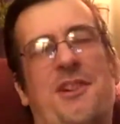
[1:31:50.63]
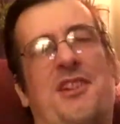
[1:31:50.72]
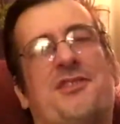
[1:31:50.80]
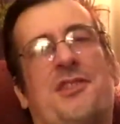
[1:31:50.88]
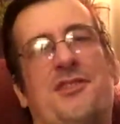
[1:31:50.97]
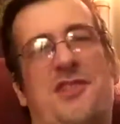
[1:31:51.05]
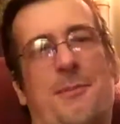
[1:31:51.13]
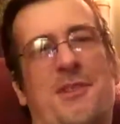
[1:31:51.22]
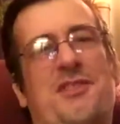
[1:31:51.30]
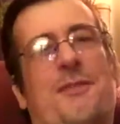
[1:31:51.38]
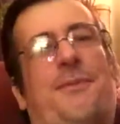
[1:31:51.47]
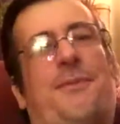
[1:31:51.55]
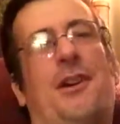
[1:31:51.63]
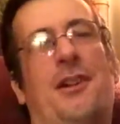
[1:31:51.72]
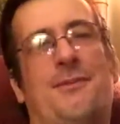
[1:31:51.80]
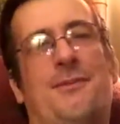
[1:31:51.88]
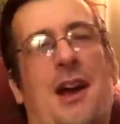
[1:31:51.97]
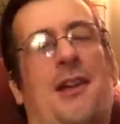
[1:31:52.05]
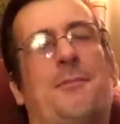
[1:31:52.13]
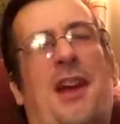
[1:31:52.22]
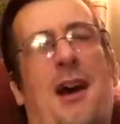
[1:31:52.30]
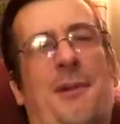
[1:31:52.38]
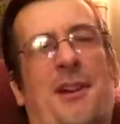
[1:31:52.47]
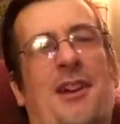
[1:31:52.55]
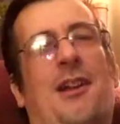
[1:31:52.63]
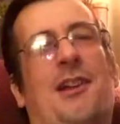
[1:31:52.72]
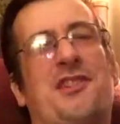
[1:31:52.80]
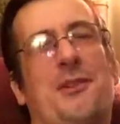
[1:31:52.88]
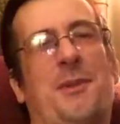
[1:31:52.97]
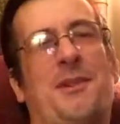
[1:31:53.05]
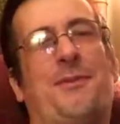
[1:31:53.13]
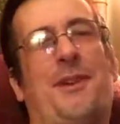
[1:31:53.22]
Jimmy's a font of comic knowledge. He'll be fun to